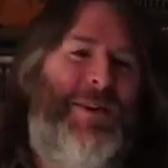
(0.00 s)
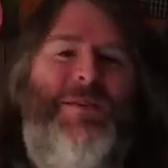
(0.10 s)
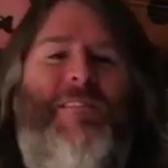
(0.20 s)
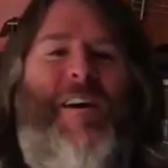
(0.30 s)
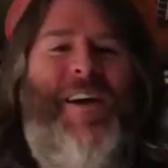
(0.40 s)

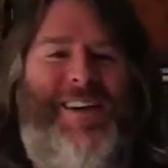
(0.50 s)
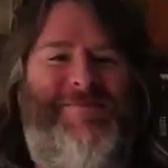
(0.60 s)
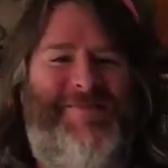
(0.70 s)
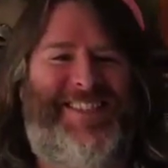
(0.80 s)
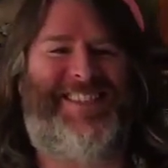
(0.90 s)
What film
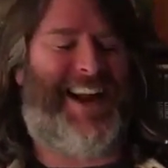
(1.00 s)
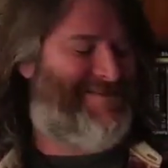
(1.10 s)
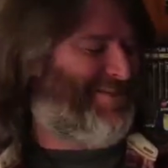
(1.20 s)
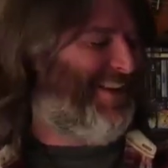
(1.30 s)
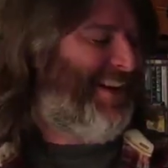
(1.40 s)
is
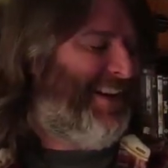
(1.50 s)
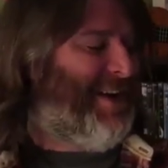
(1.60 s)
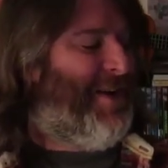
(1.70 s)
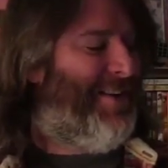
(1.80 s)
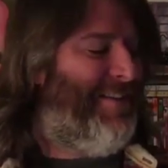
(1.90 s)
that?
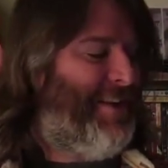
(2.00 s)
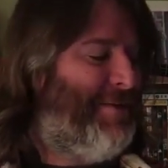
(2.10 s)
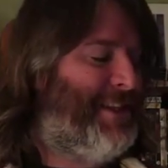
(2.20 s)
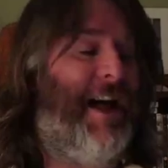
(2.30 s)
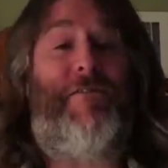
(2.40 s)
What film
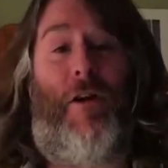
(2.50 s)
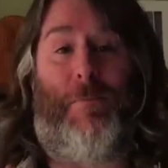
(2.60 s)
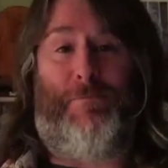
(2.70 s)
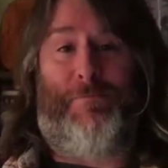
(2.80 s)
is that from?